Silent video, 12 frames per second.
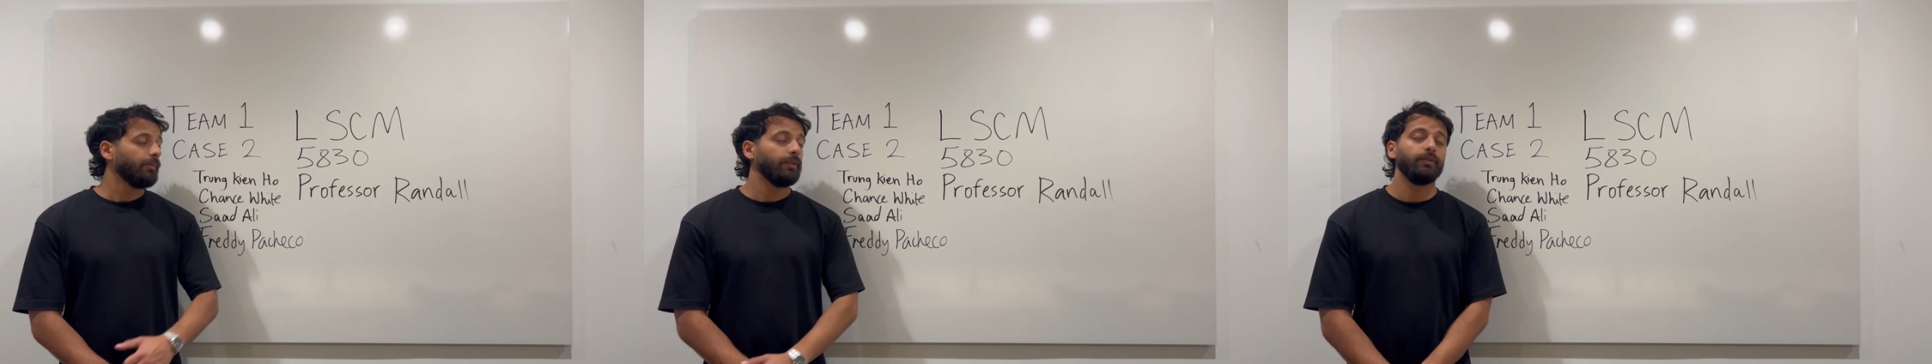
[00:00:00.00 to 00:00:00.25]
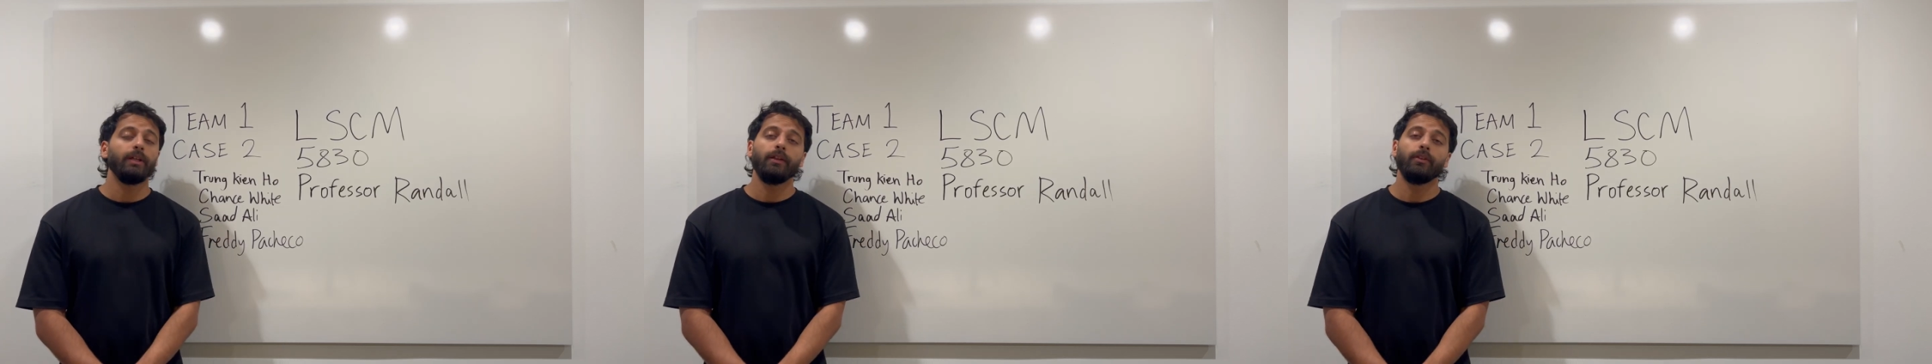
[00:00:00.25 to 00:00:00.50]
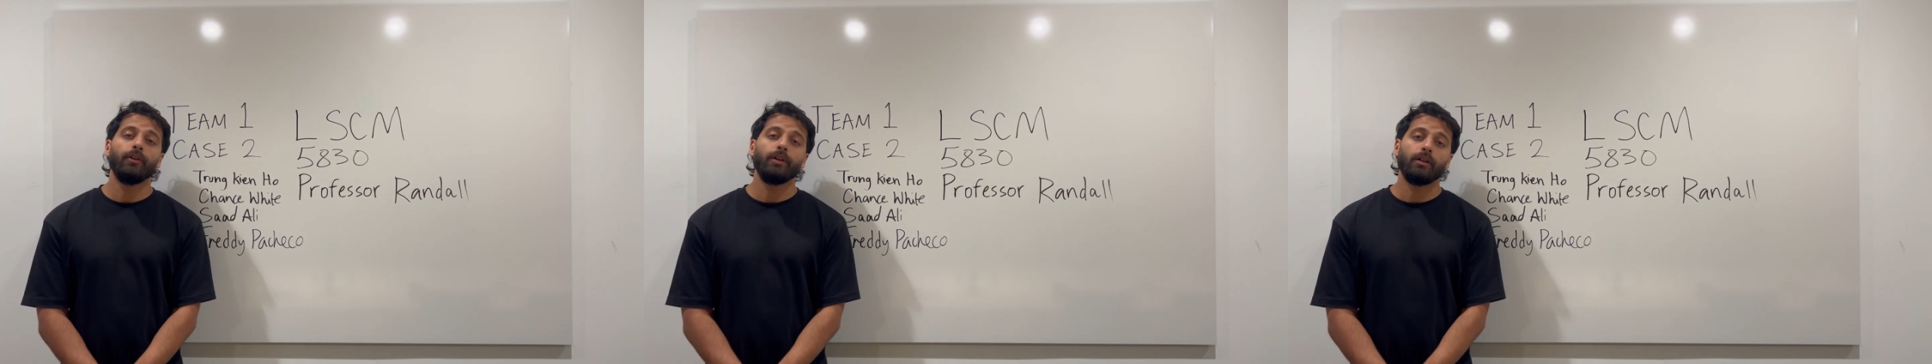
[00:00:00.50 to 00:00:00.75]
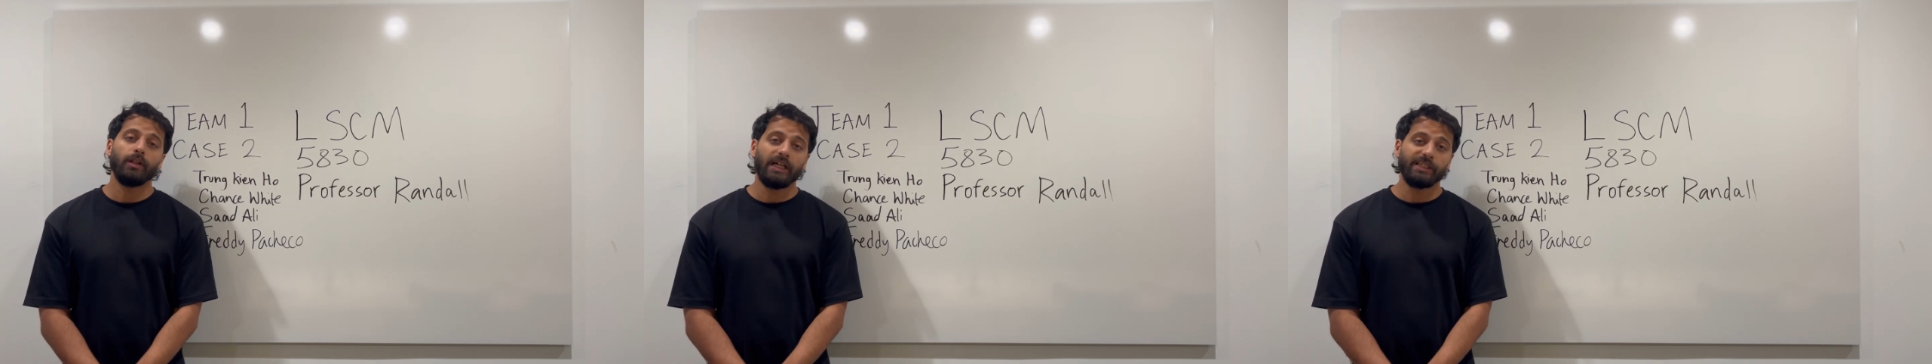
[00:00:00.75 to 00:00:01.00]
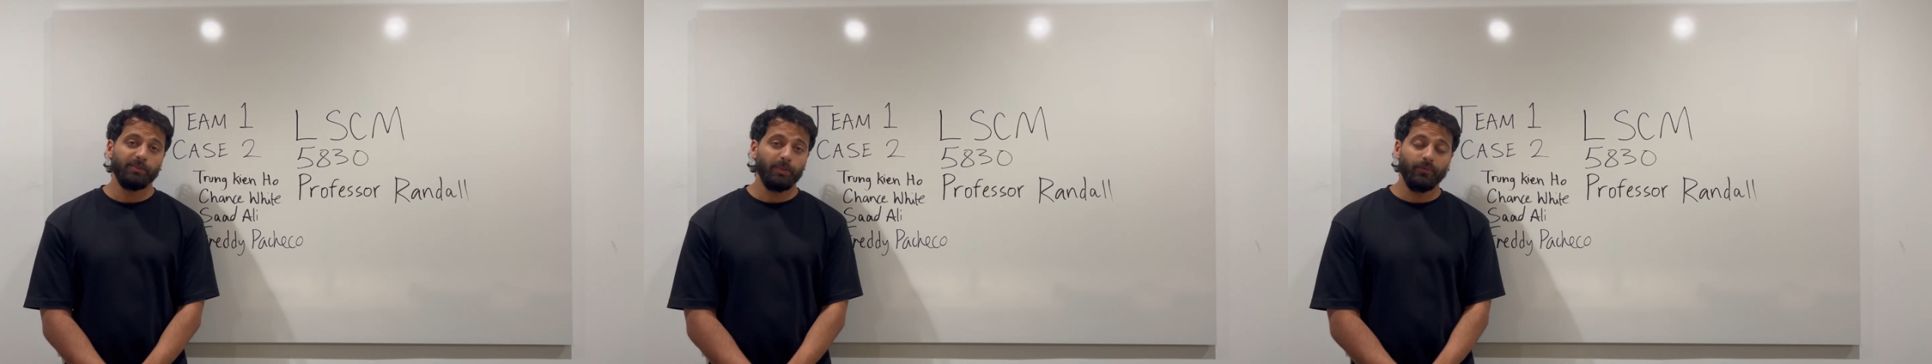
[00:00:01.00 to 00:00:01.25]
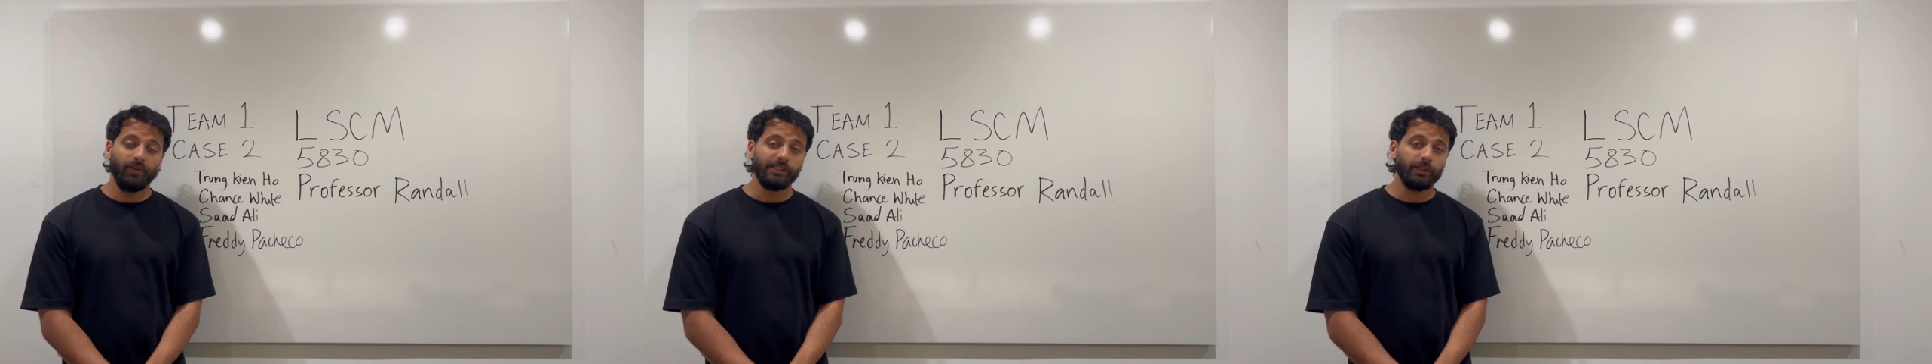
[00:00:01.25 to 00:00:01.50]
5830 class with
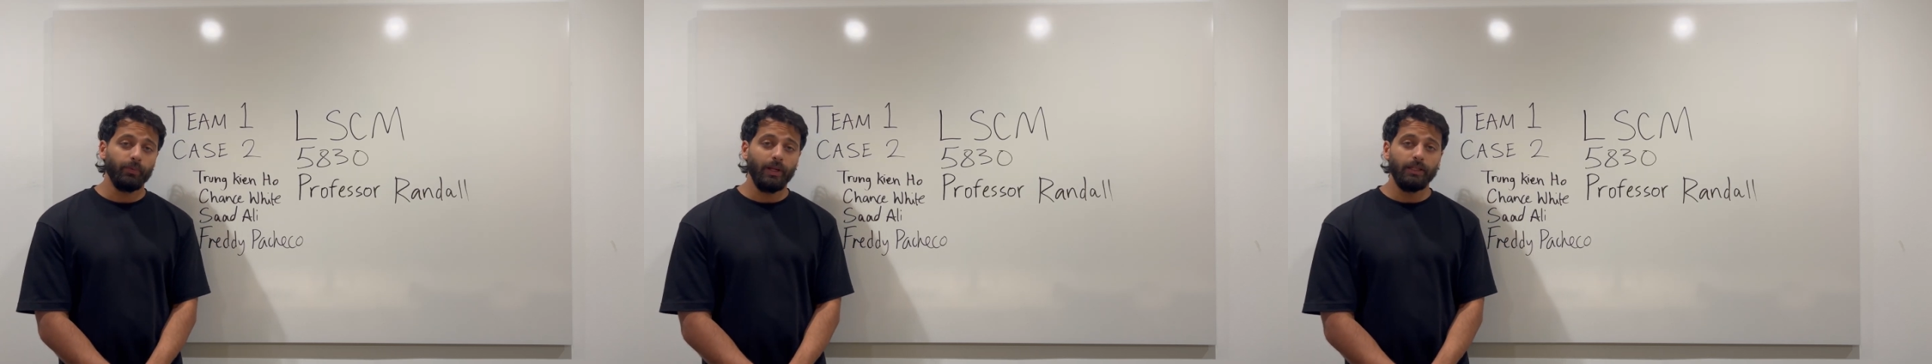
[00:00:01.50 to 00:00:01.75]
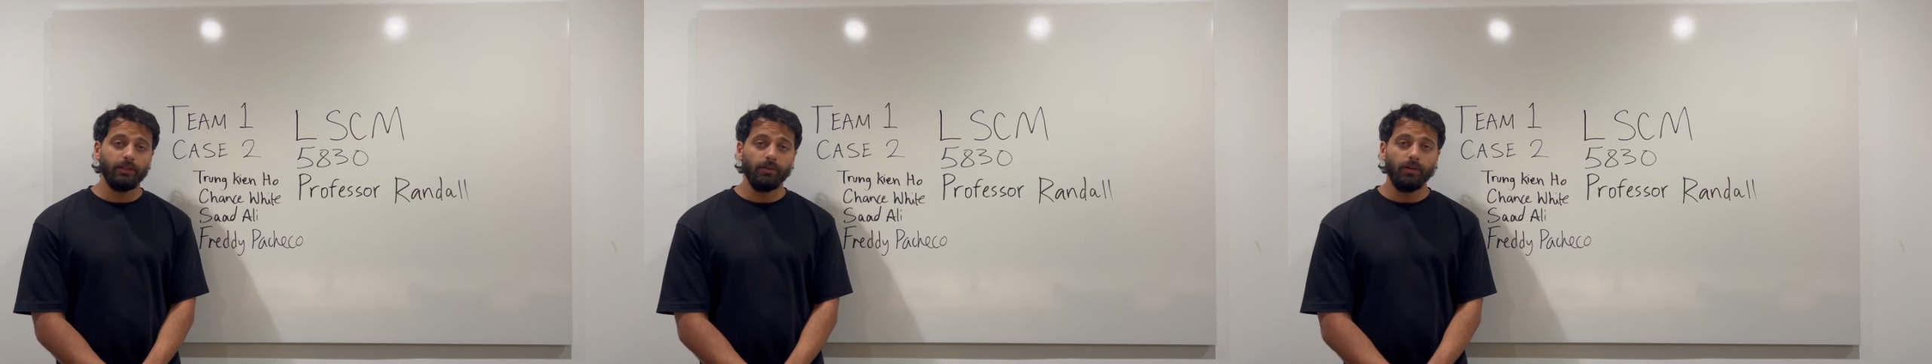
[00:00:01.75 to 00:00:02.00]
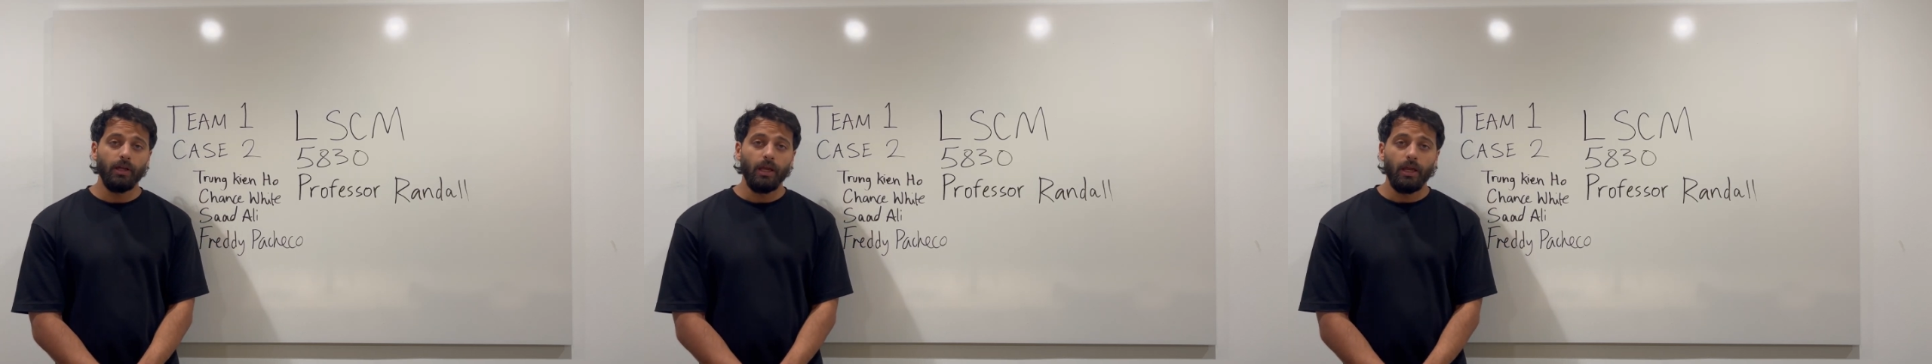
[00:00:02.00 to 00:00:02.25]
Professor Randall.